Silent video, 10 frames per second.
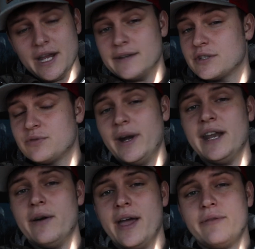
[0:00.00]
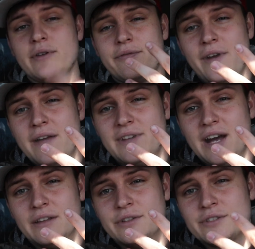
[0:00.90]
cash, because right now every $5
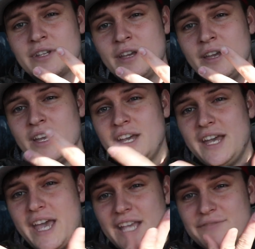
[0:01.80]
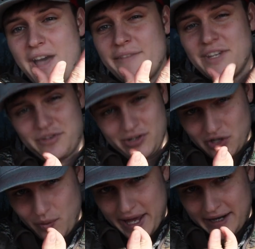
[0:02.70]
it's 5 entries
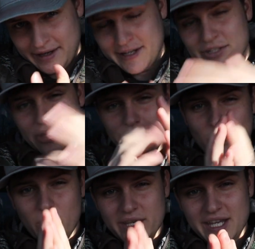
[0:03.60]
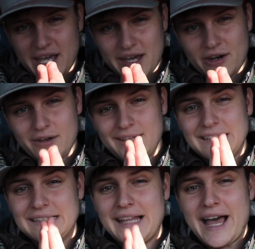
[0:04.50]
to win. So if you want to get entered,
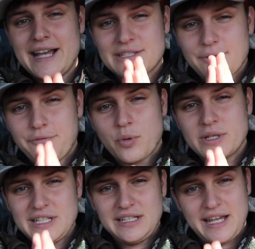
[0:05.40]
last 14